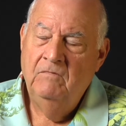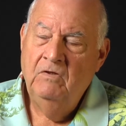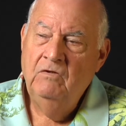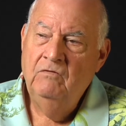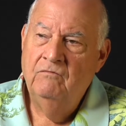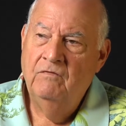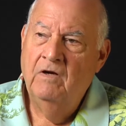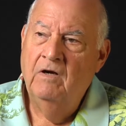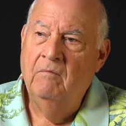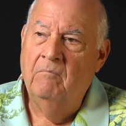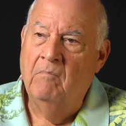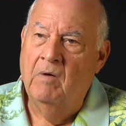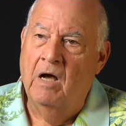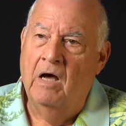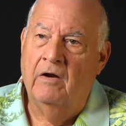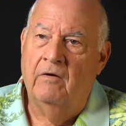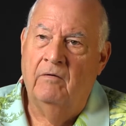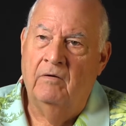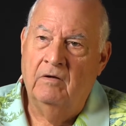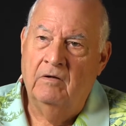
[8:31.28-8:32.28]
It was a very
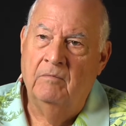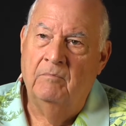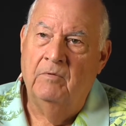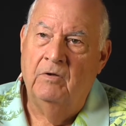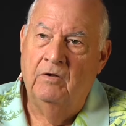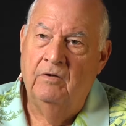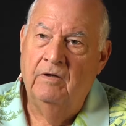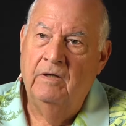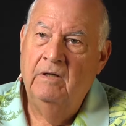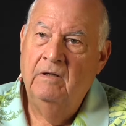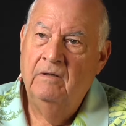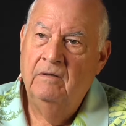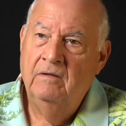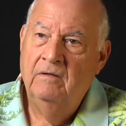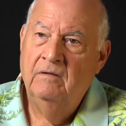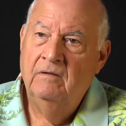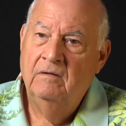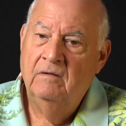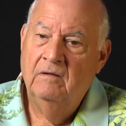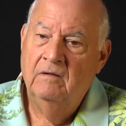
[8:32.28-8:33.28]
moderate community.
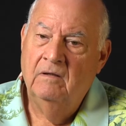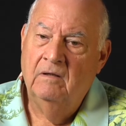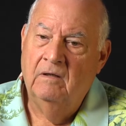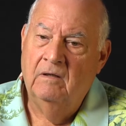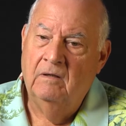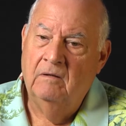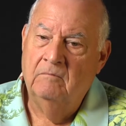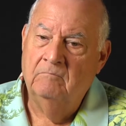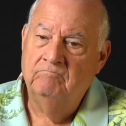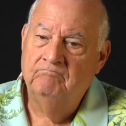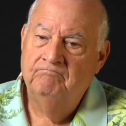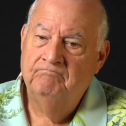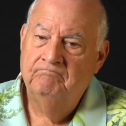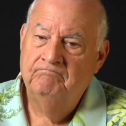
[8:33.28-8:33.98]
Um,